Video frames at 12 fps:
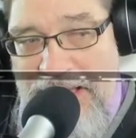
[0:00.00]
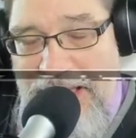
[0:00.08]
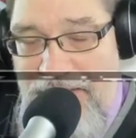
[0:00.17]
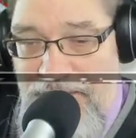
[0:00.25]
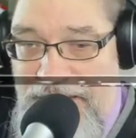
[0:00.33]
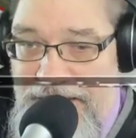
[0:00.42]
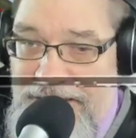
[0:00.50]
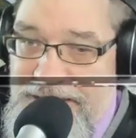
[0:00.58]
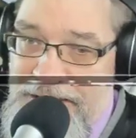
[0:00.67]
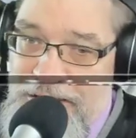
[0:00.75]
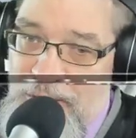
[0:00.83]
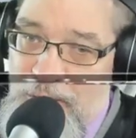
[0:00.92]
everything
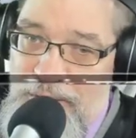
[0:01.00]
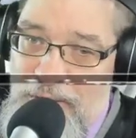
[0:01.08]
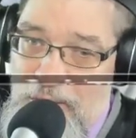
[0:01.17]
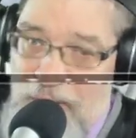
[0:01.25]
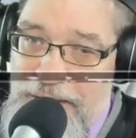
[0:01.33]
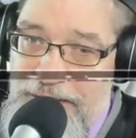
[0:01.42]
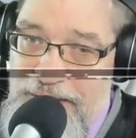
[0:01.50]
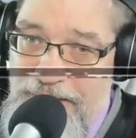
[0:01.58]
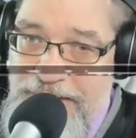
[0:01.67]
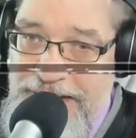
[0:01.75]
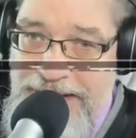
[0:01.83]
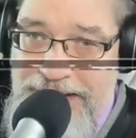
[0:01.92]
that's going over there
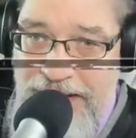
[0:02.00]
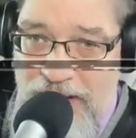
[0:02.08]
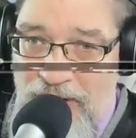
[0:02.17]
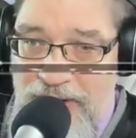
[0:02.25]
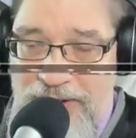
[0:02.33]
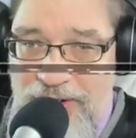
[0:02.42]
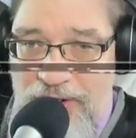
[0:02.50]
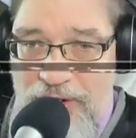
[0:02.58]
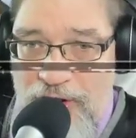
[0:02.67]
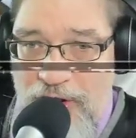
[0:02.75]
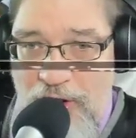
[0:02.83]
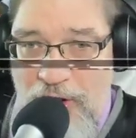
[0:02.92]
right now. This
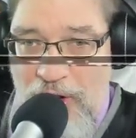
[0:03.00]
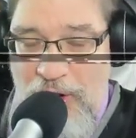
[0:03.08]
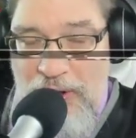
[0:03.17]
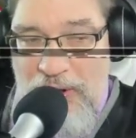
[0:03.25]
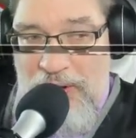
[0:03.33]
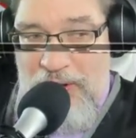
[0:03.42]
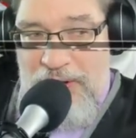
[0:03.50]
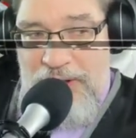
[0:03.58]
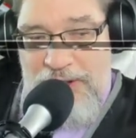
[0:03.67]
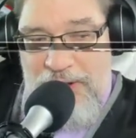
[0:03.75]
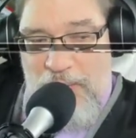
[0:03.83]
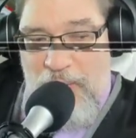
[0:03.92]
is this
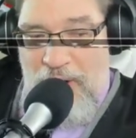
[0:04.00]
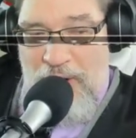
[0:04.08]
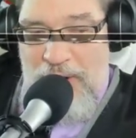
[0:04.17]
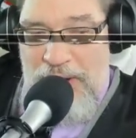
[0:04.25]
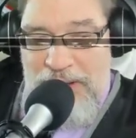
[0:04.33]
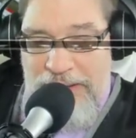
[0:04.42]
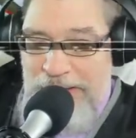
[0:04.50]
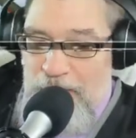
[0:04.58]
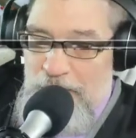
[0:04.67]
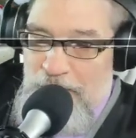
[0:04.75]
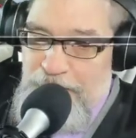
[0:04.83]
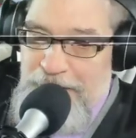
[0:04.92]
is where all the great
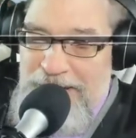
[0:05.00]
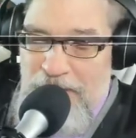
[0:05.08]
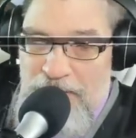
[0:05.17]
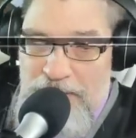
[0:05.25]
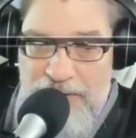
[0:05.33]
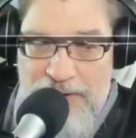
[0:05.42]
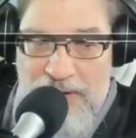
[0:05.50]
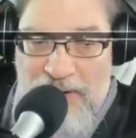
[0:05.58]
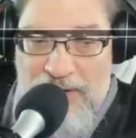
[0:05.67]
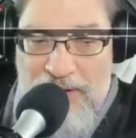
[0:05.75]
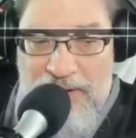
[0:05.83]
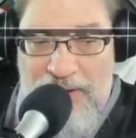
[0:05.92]
world powers
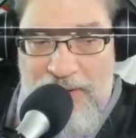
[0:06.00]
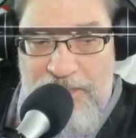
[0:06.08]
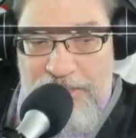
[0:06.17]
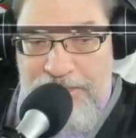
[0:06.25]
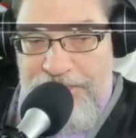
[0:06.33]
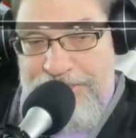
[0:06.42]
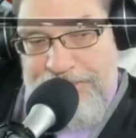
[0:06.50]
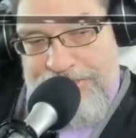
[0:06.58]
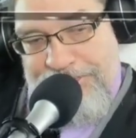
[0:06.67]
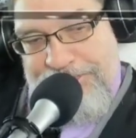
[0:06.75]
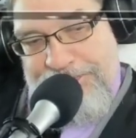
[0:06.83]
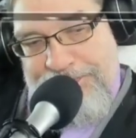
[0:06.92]
are
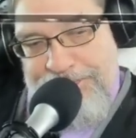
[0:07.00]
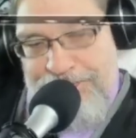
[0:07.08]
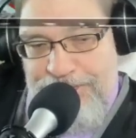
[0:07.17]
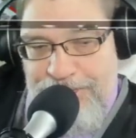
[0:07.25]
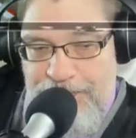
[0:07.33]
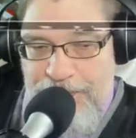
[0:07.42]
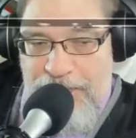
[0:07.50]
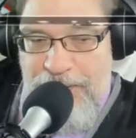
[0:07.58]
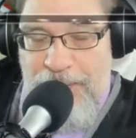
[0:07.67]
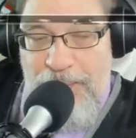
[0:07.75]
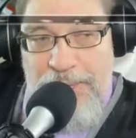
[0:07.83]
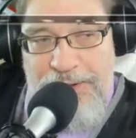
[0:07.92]

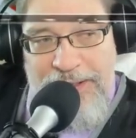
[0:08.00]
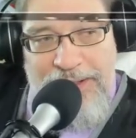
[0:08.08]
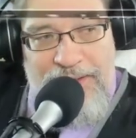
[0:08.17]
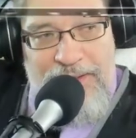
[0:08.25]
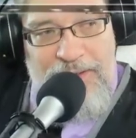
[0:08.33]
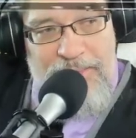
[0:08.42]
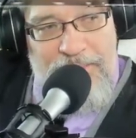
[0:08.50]
using